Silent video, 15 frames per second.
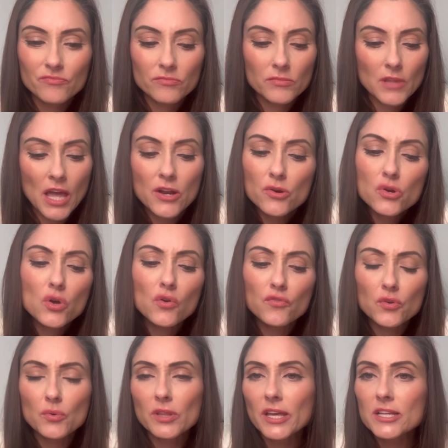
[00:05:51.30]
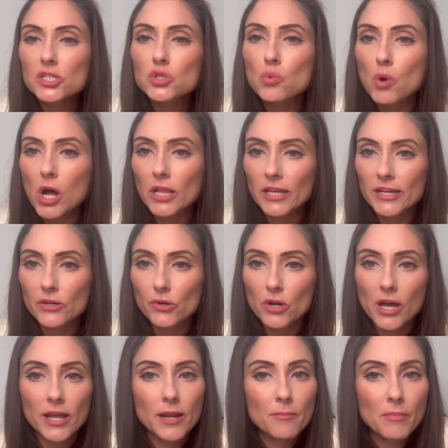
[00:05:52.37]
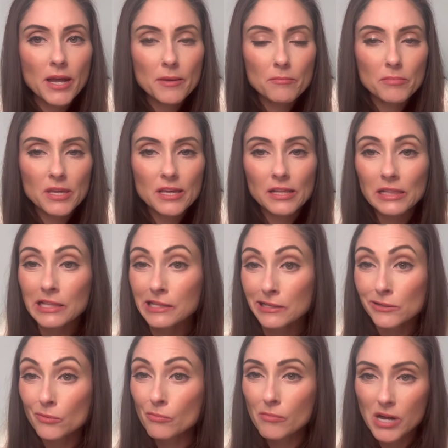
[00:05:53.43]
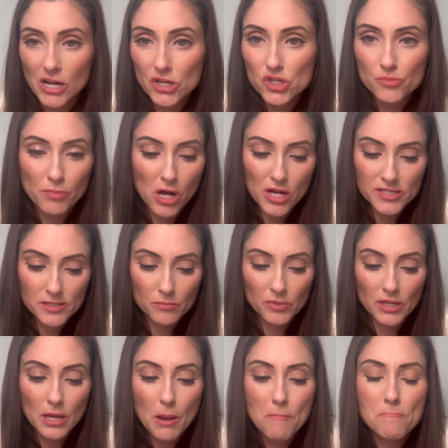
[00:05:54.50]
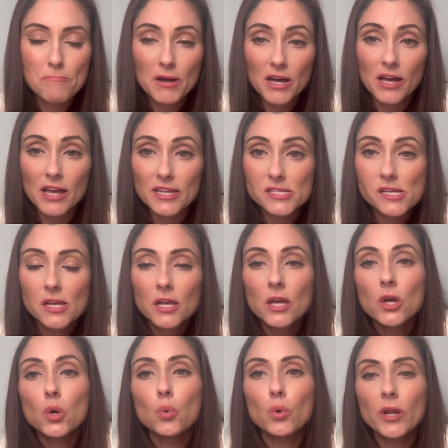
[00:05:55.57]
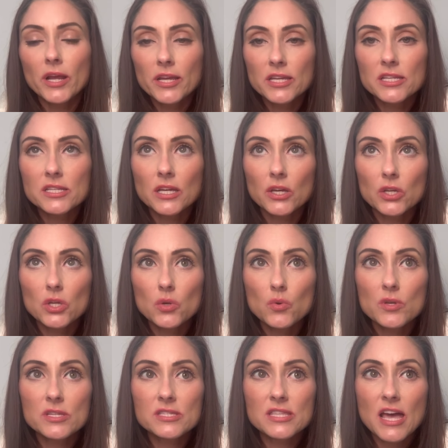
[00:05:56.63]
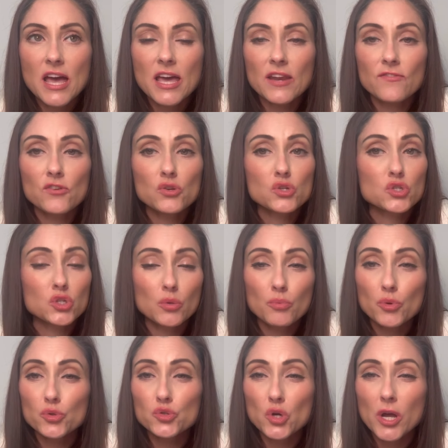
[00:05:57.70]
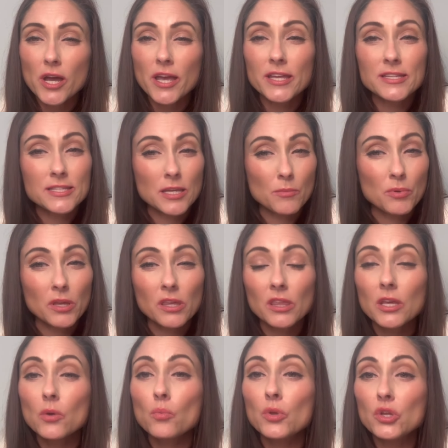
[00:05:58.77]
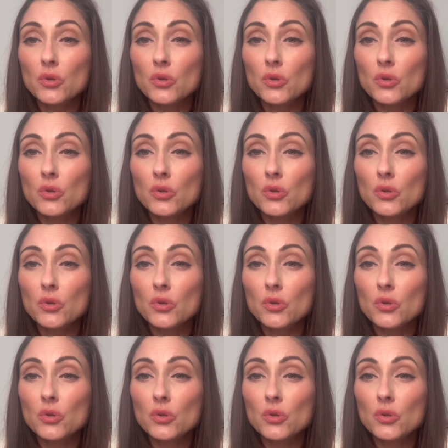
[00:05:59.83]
I don't know if you would like squalane or not. It might be a little much, possibly, but what I can tell you is that if you're super dry, and typically when you